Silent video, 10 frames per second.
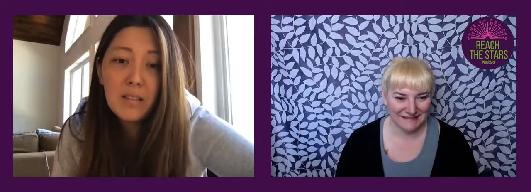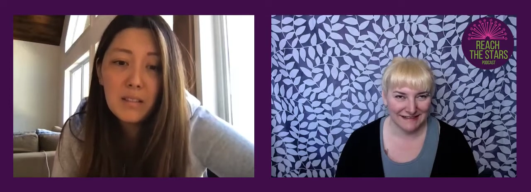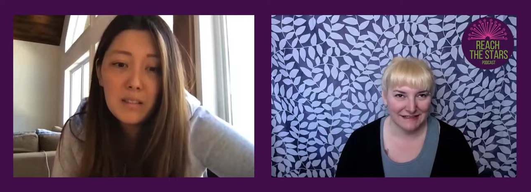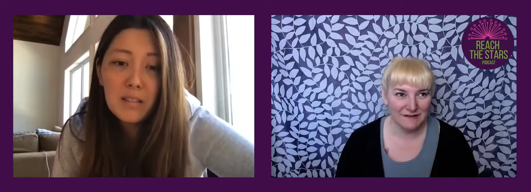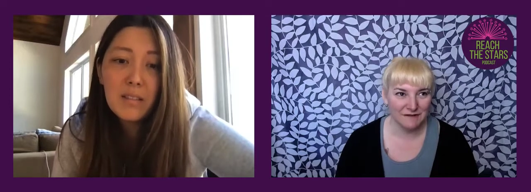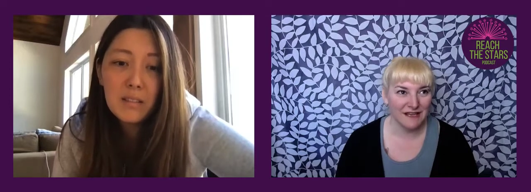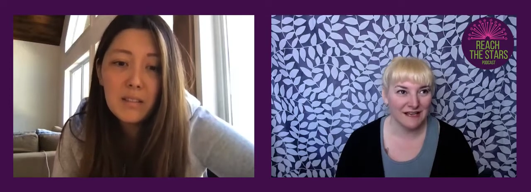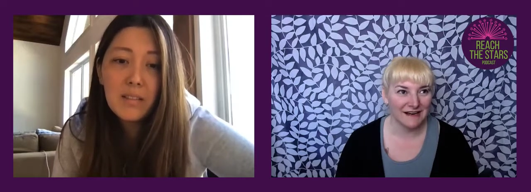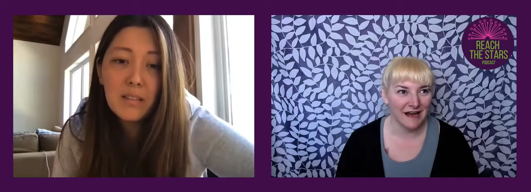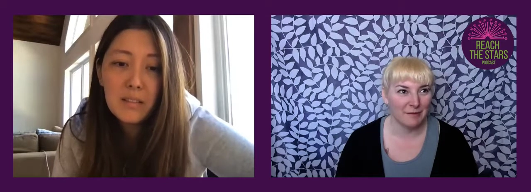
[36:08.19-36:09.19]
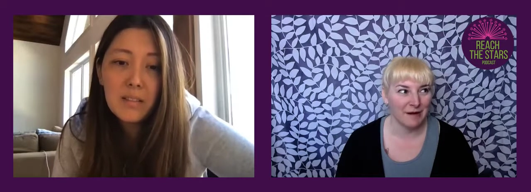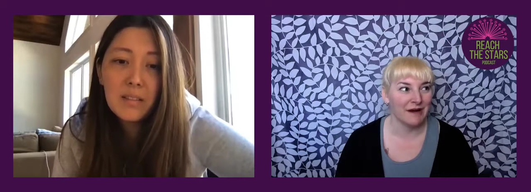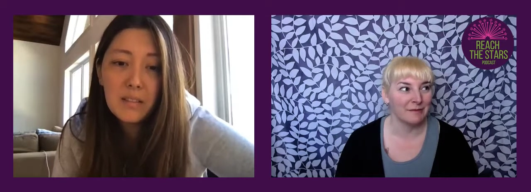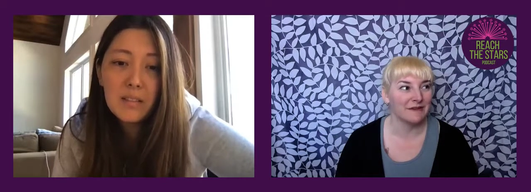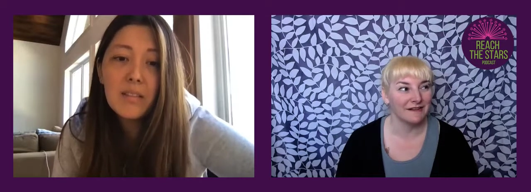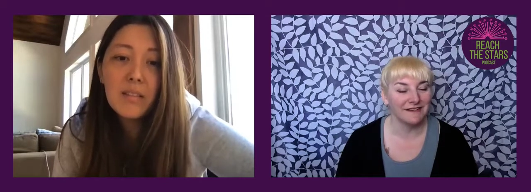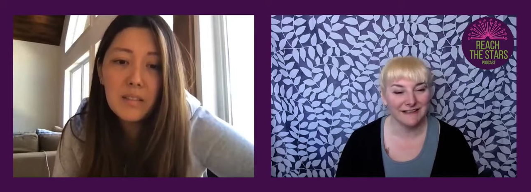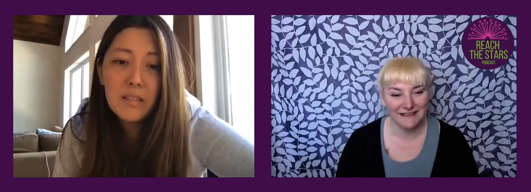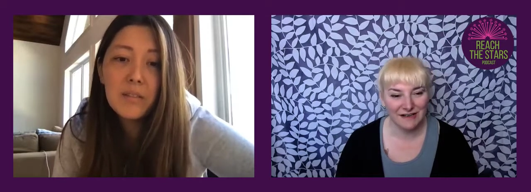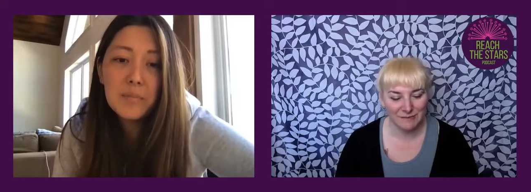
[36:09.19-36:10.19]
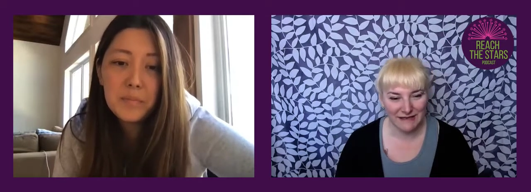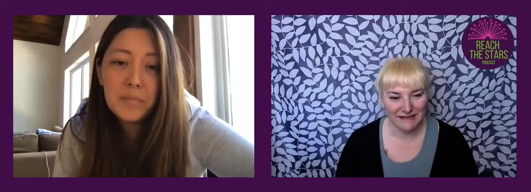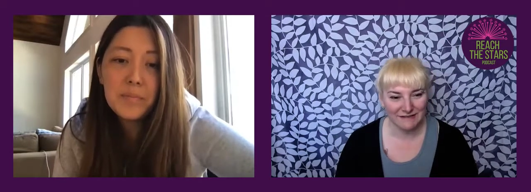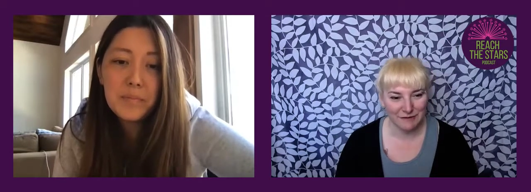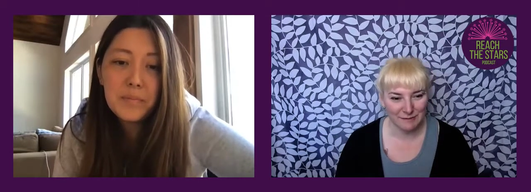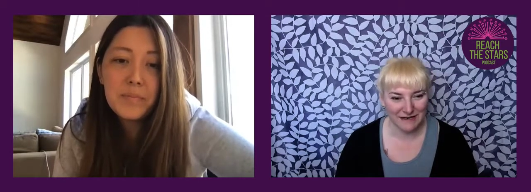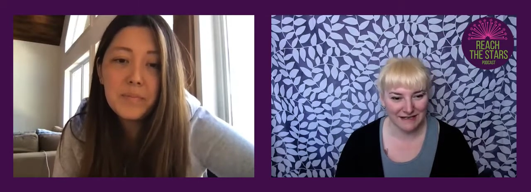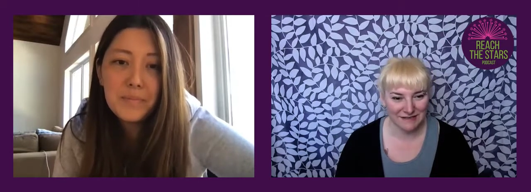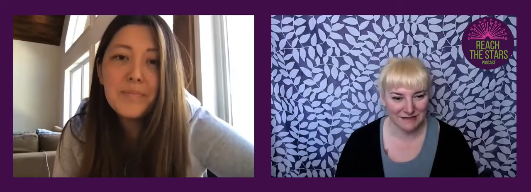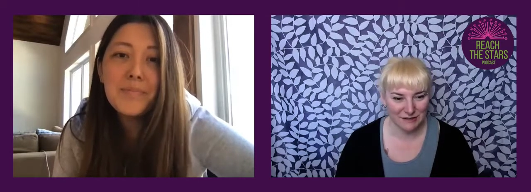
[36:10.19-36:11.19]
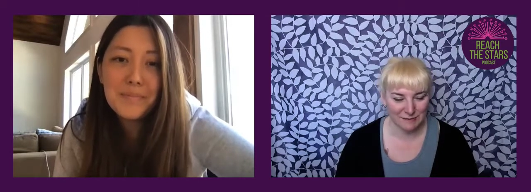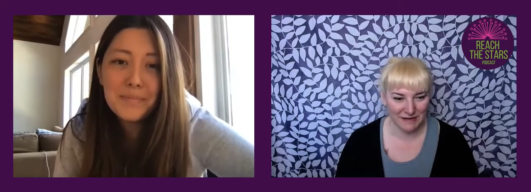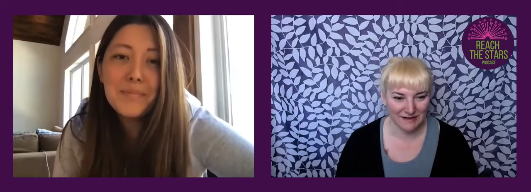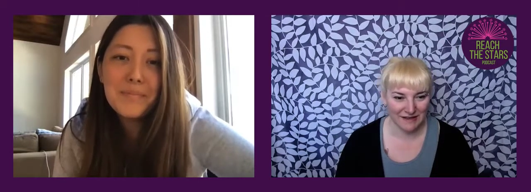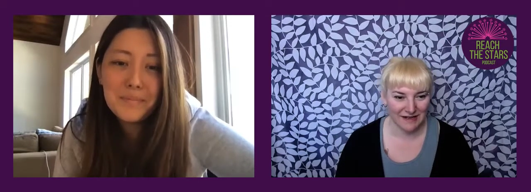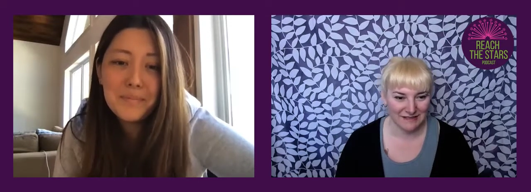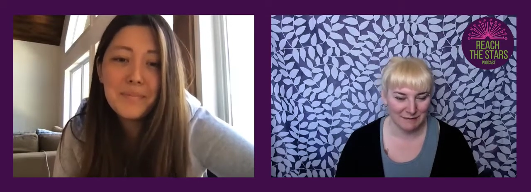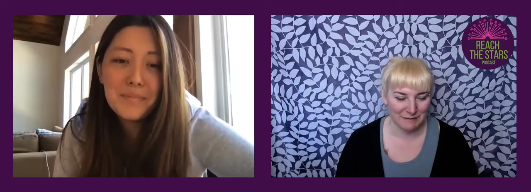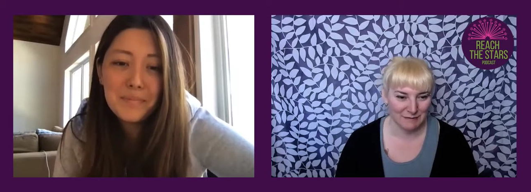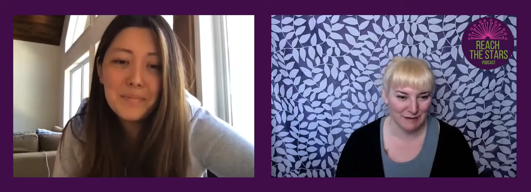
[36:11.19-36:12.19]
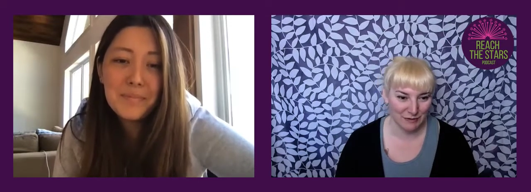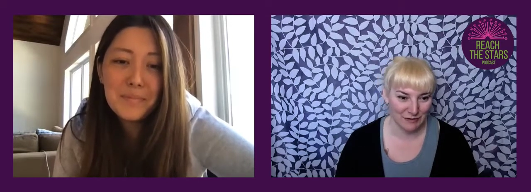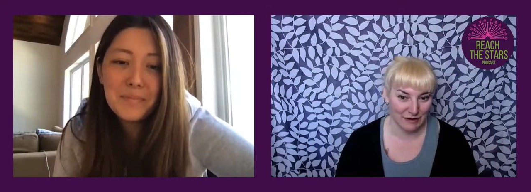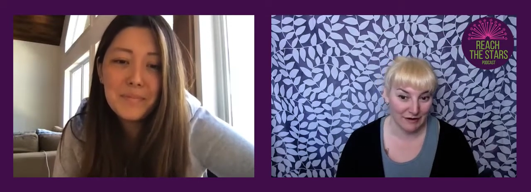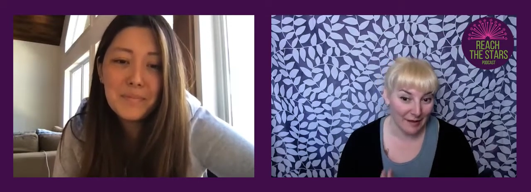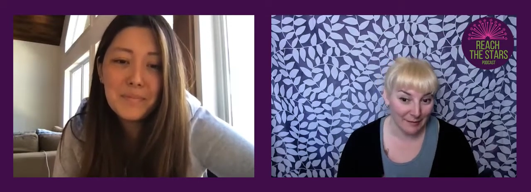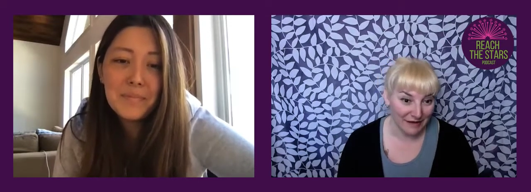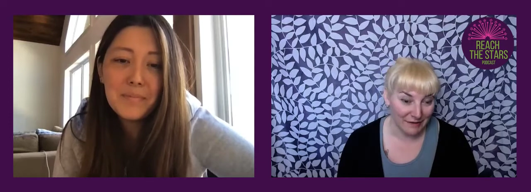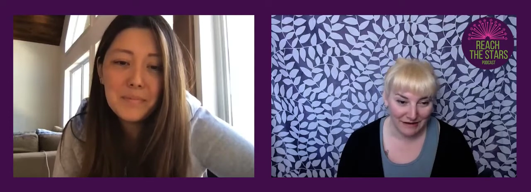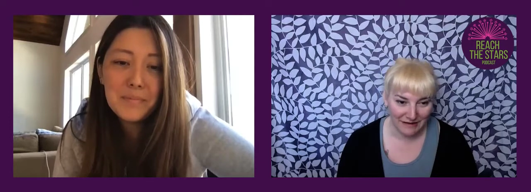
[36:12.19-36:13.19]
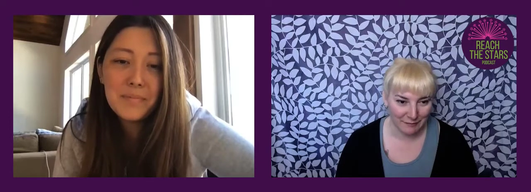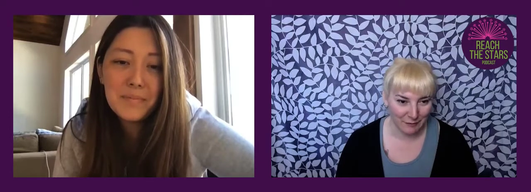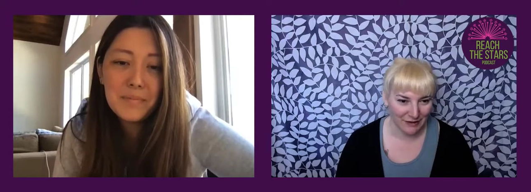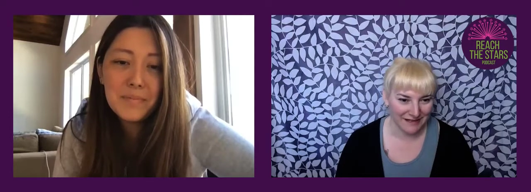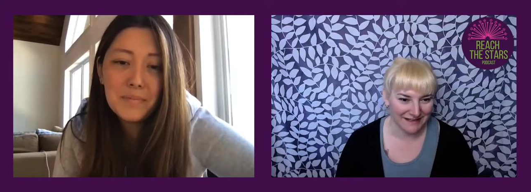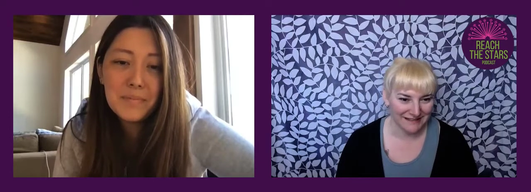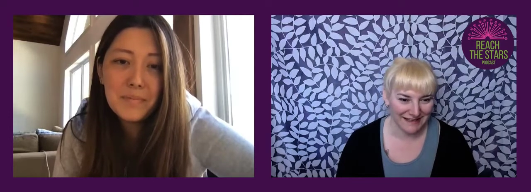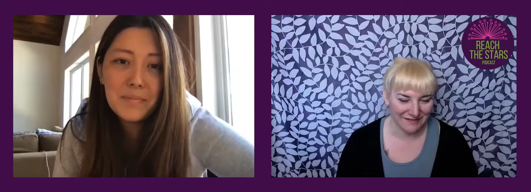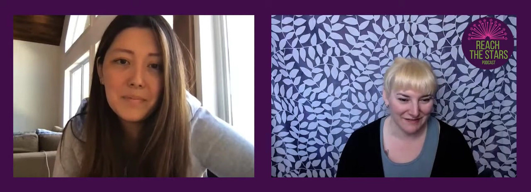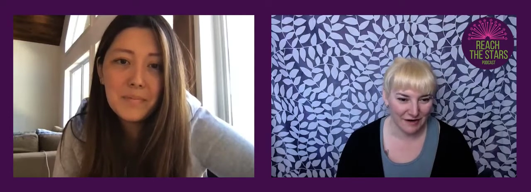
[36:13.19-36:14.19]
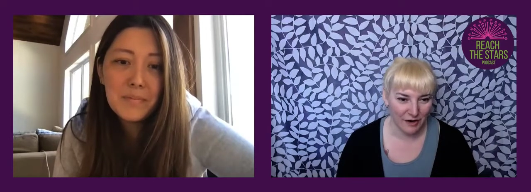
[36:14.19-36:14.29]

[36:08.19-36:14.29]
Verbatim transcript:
Speaker 1: alleviated on my mom guilt a little bit when my kids are spending a lot of time with people that are not me while I'm working that I'm like